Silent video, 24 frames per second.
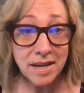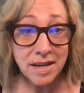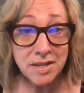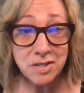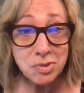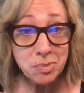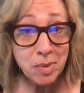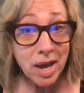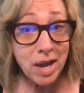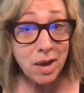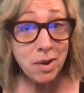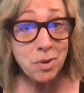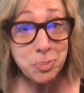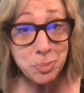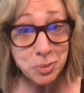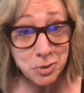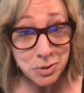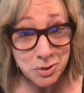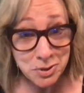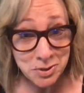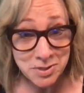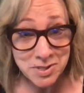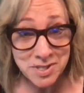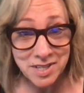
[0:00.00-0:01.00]
my own
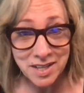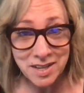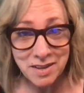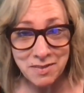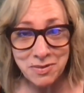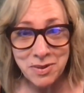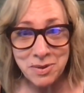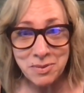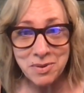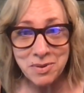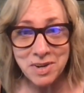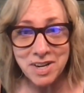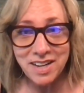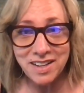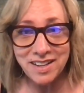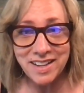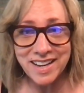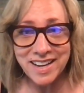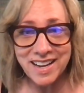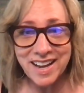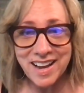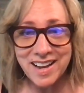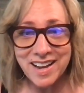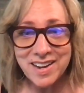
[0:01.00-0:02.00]
producing, if you will. I
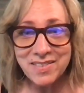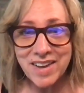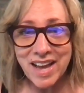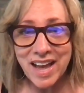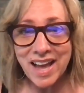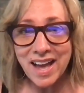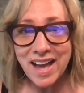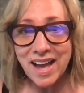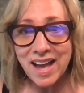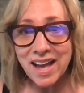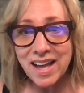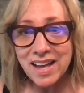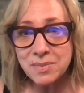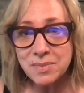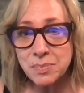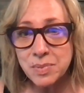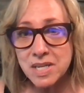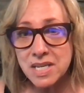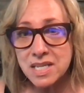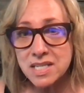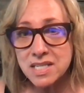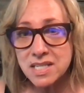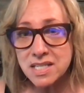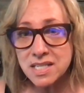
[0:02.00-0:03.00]
kind of add
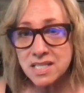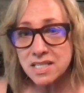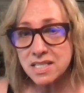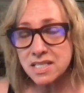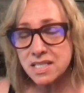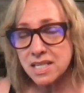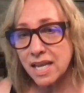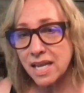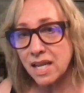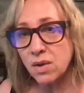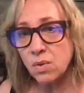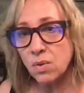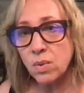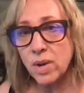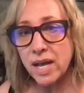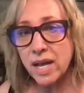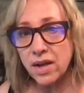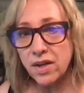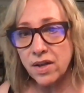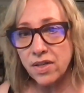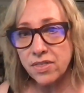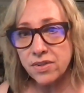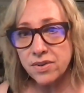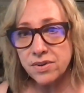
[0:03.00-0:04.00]
pieces and take away
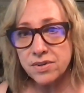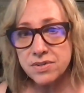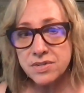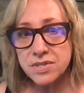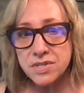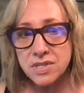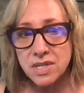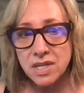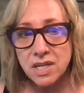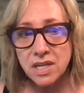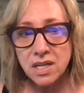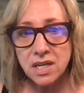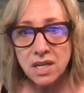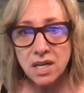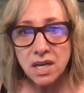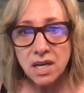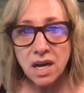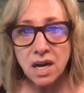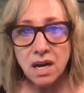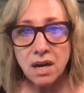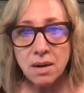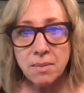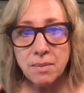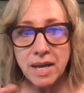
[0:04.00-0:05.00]
others,
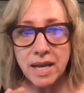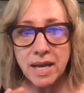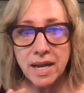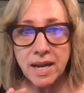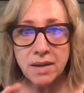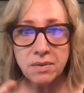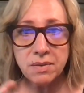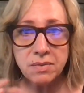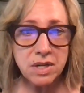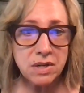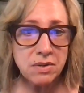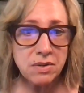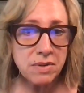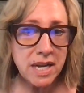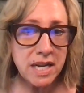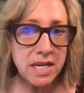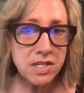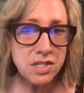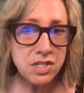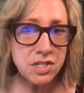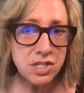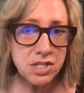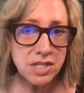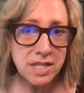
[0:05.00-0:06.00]
and I
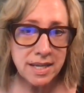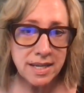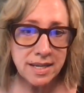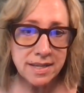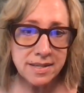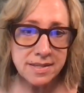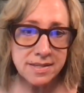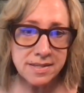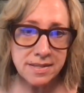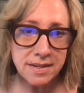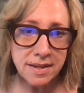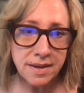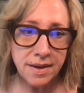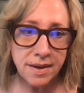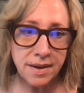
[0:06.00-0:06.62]
rearrange things.